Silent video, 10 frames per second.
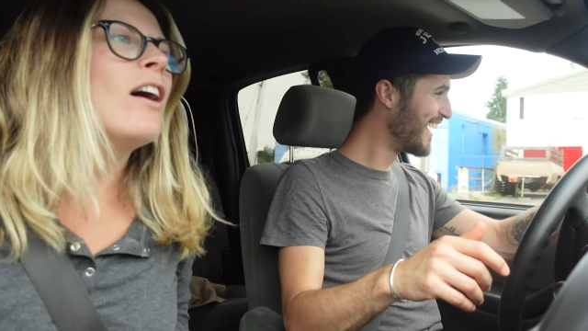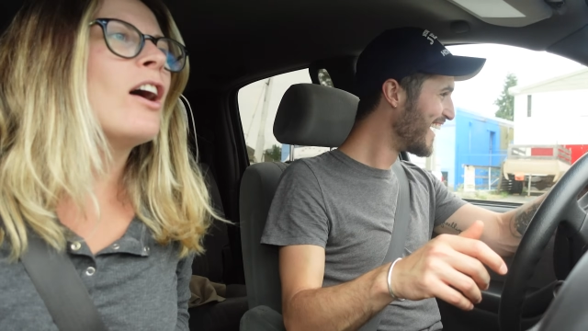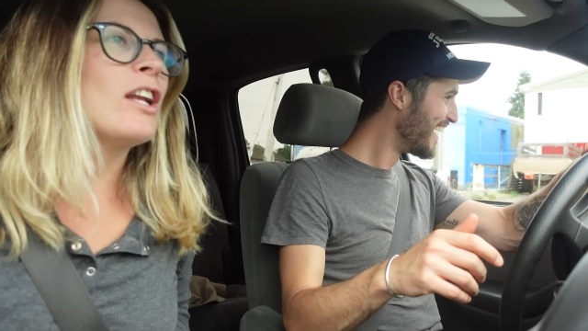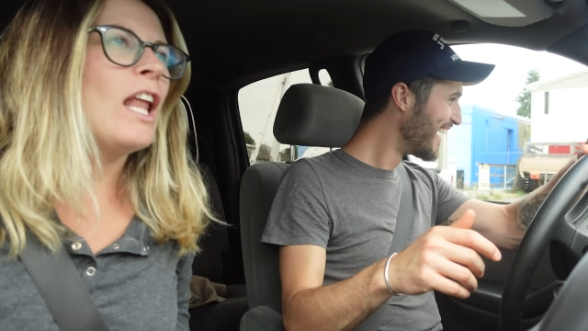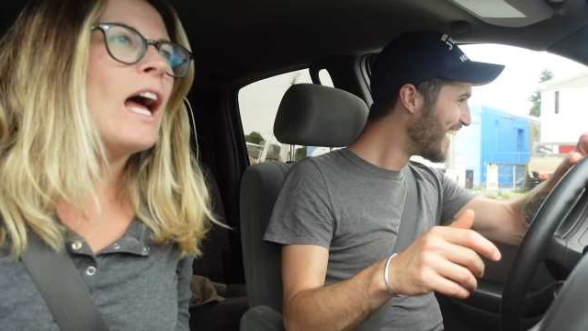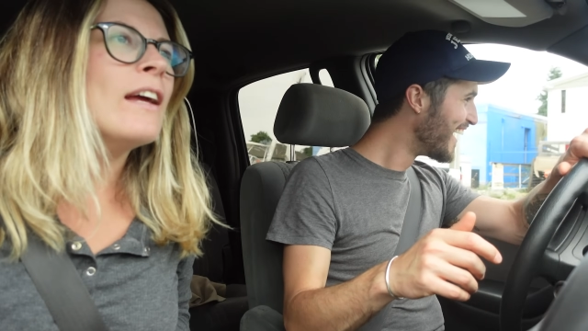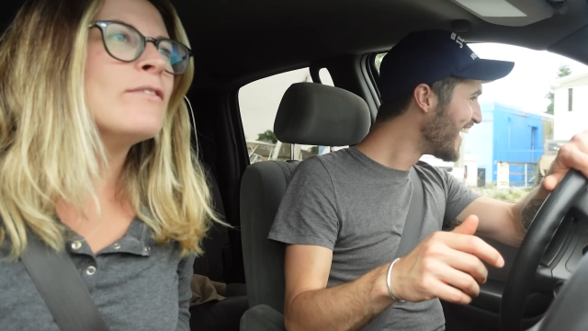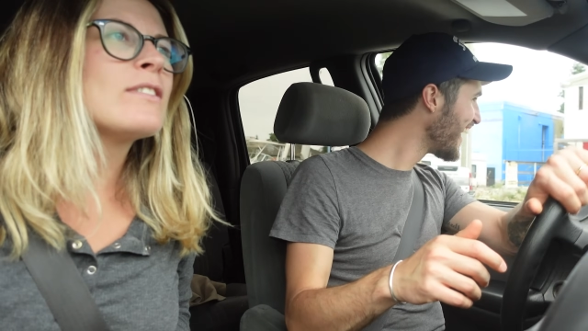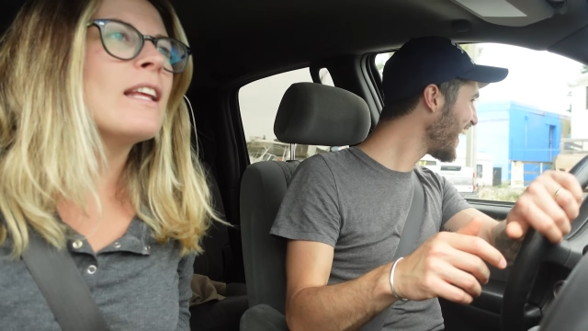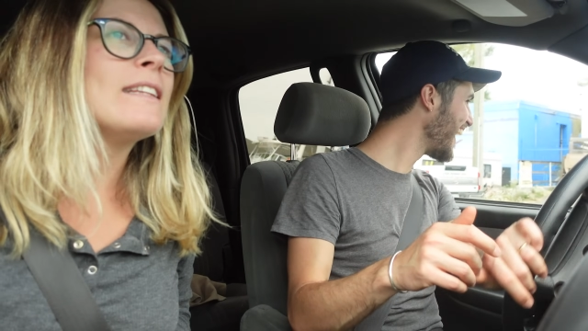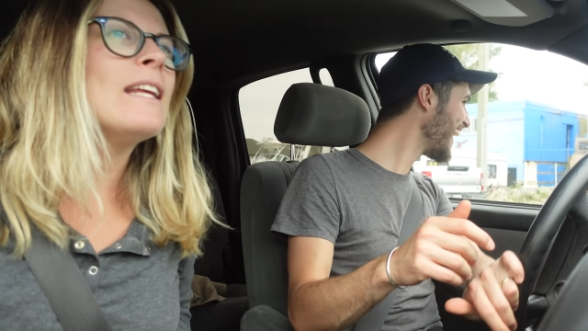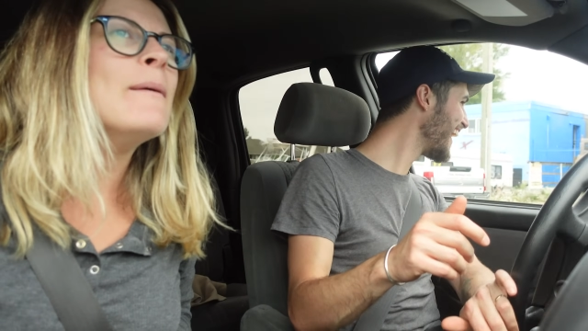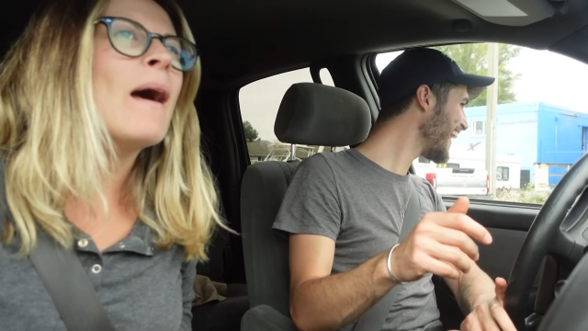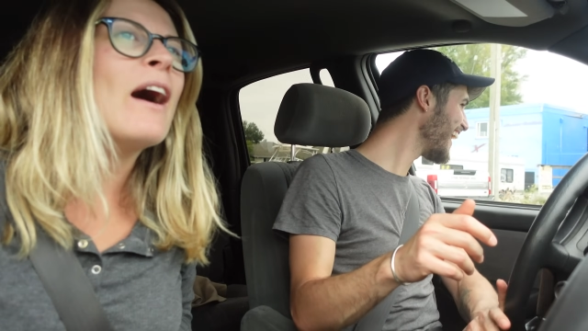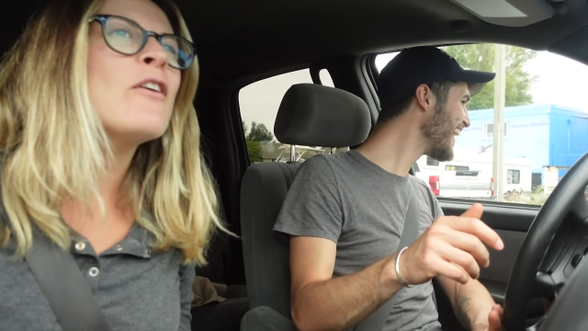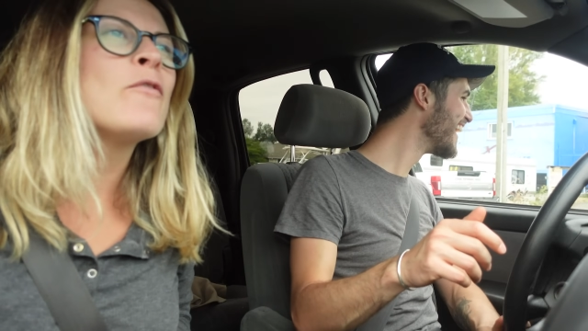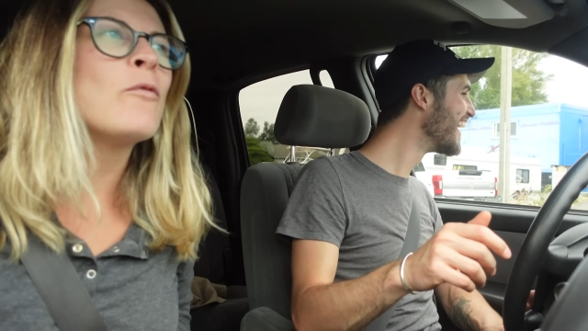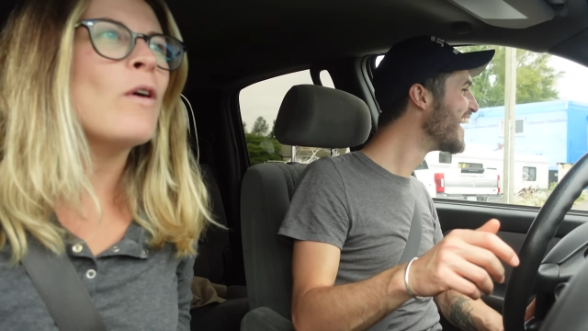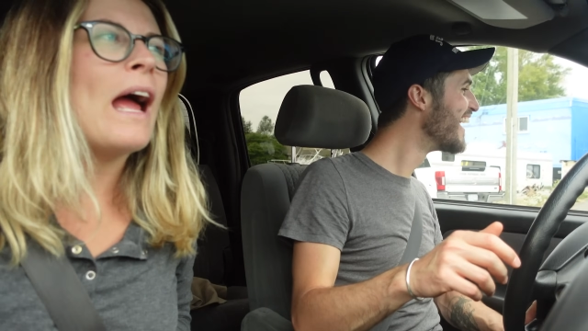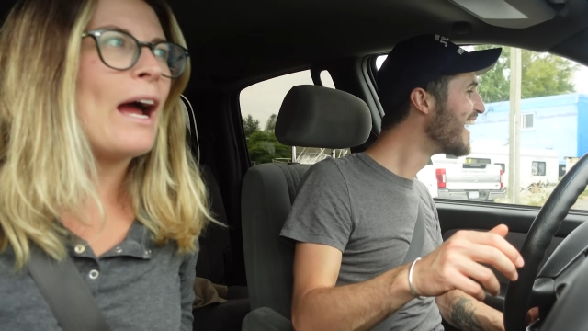Speaker 1: our lives. Like the amount
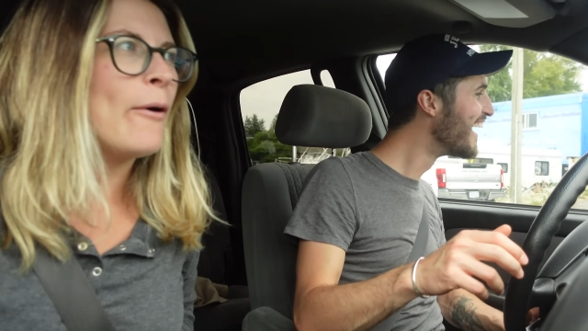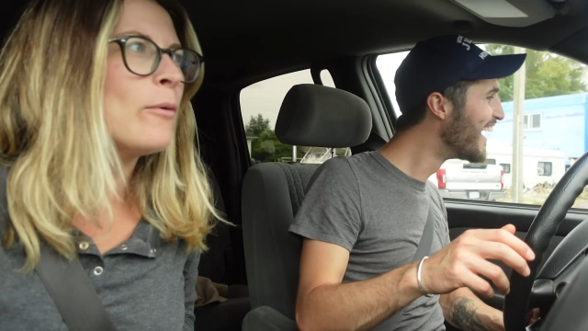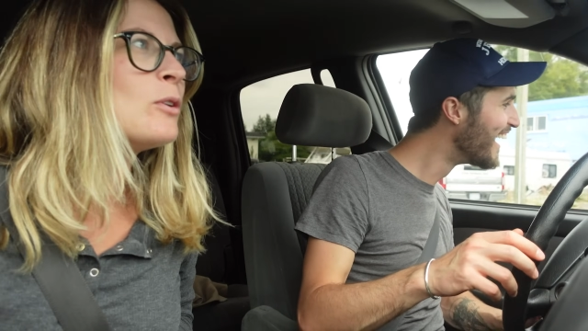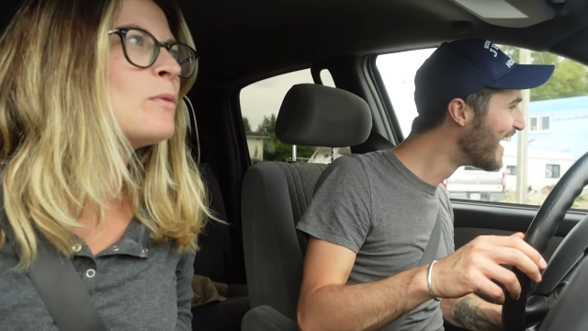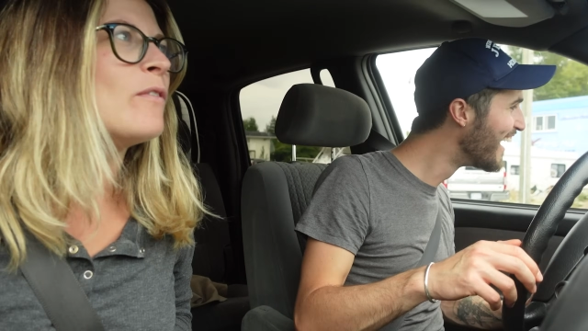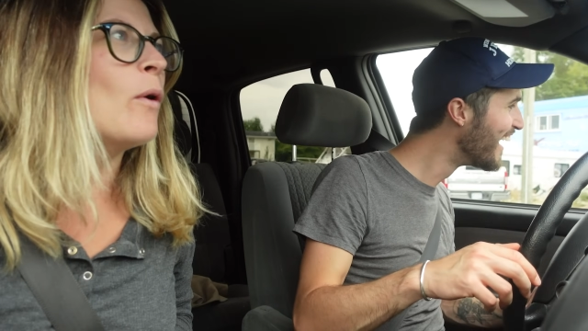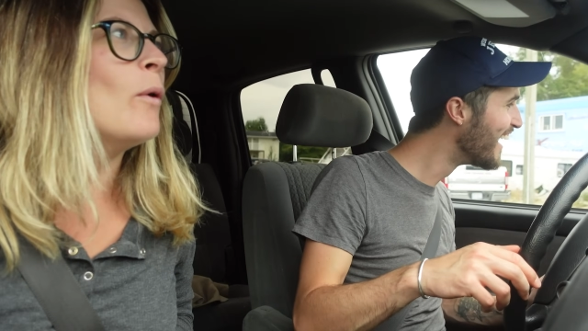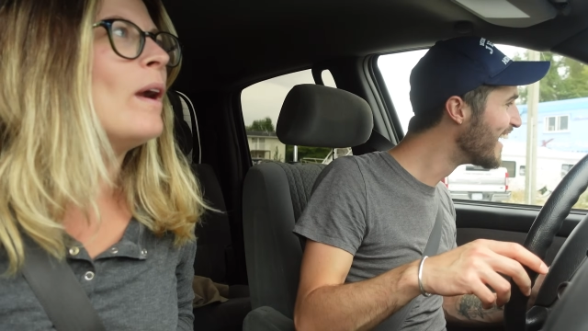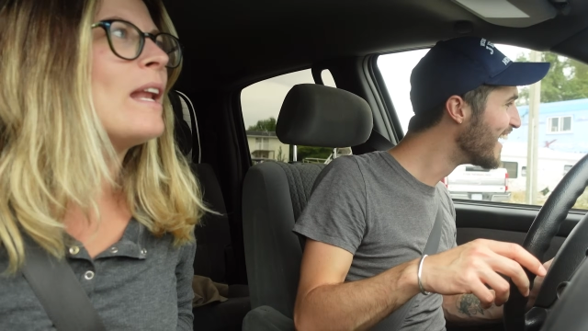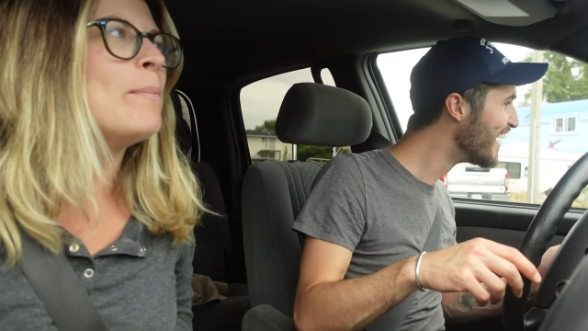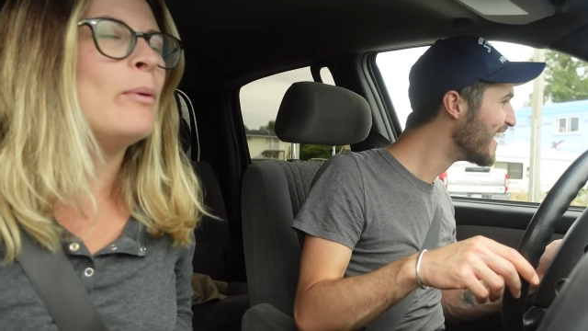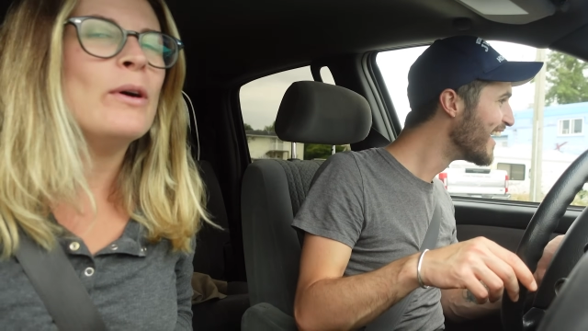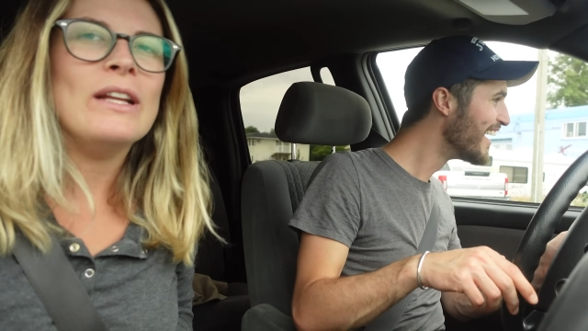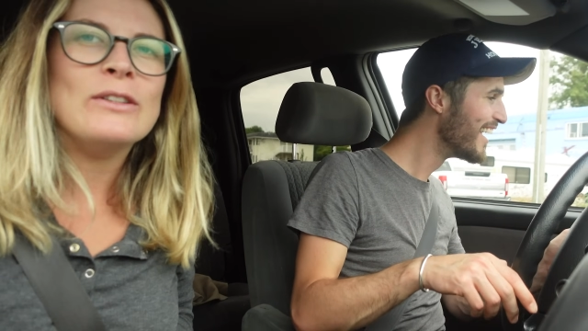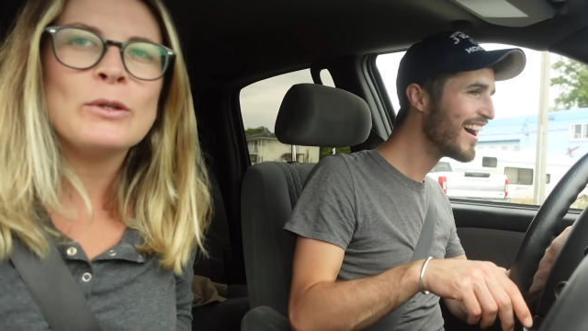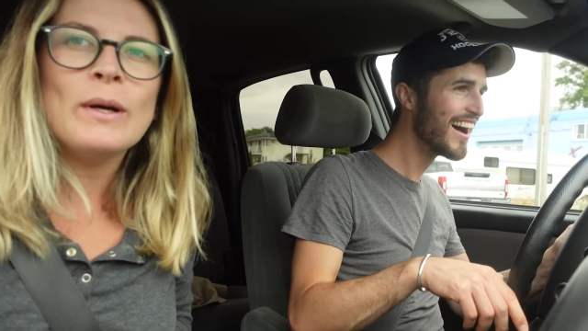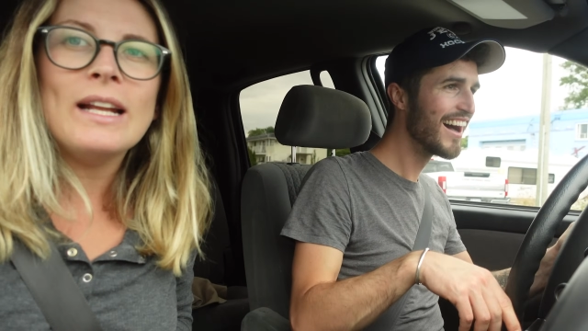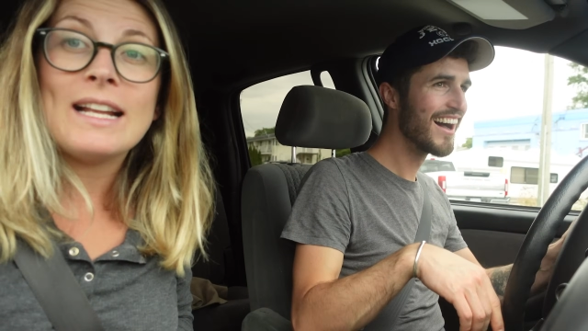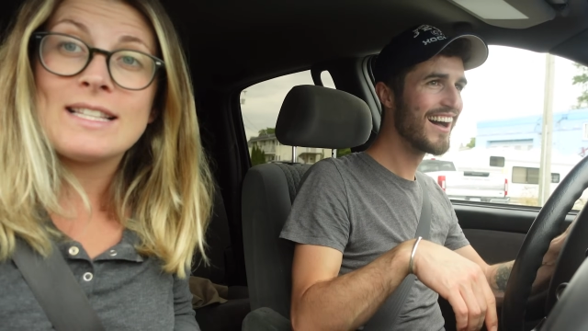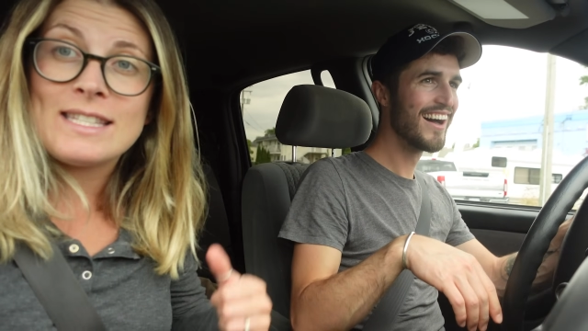of hours we've already put into
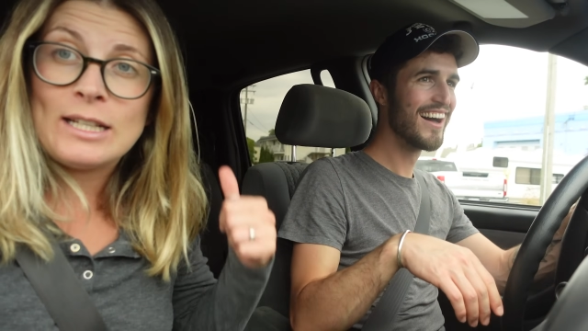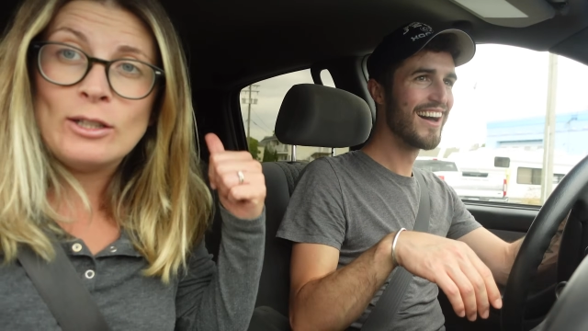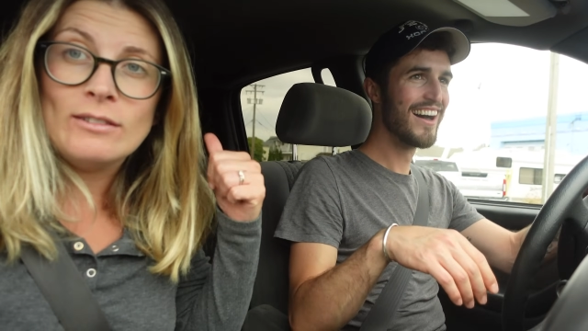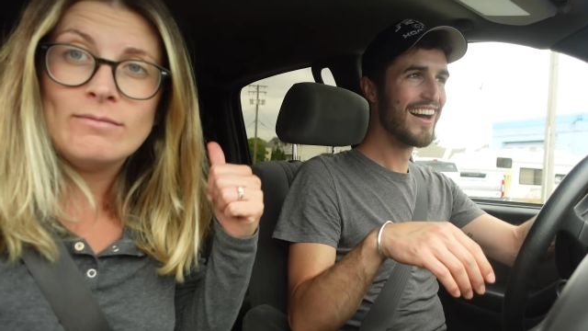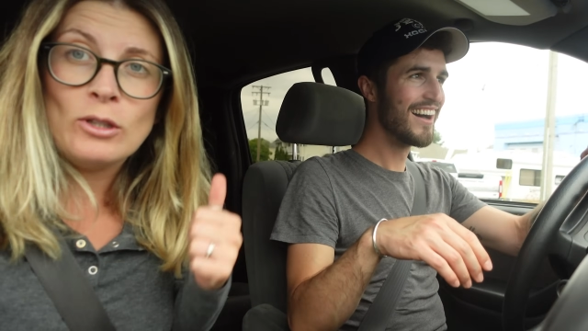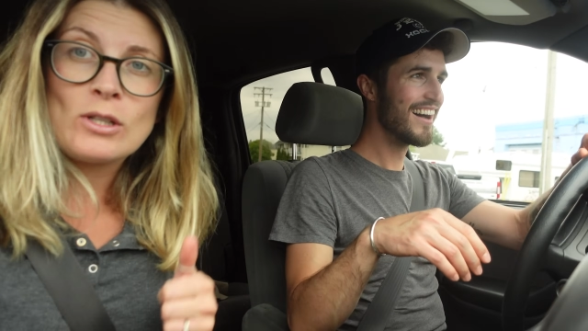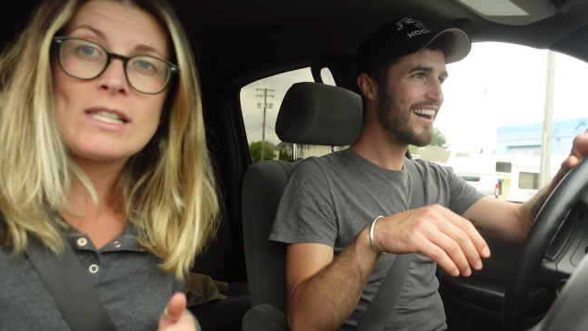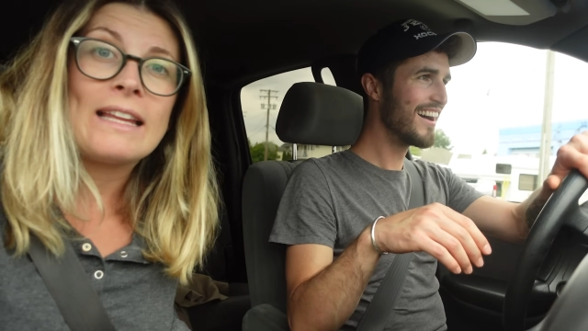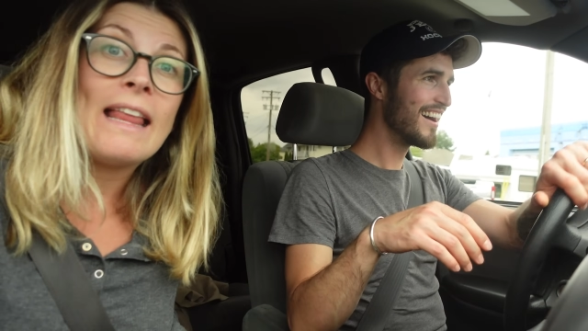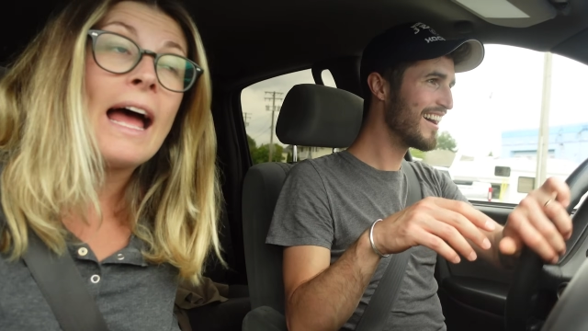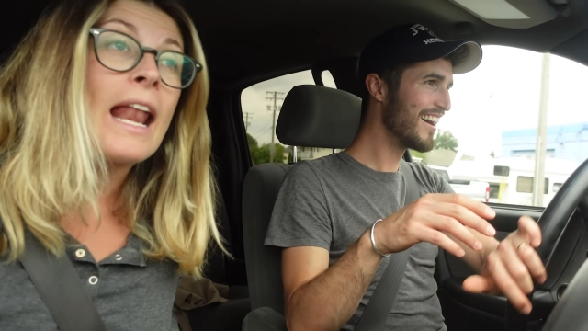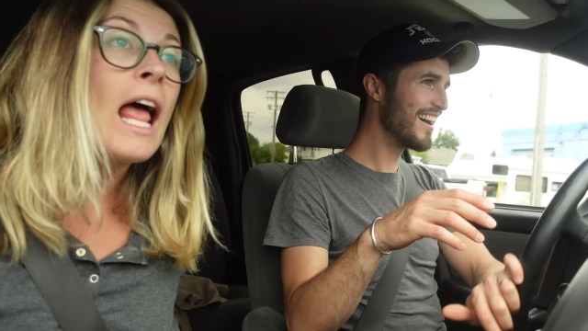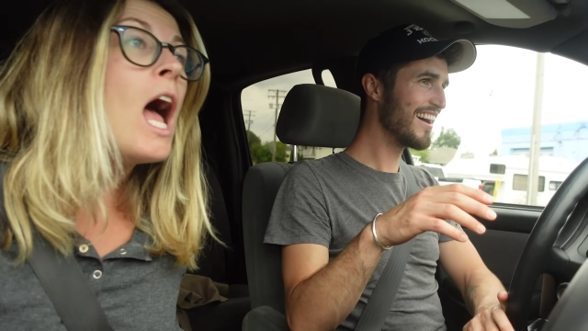it and it still looks like that.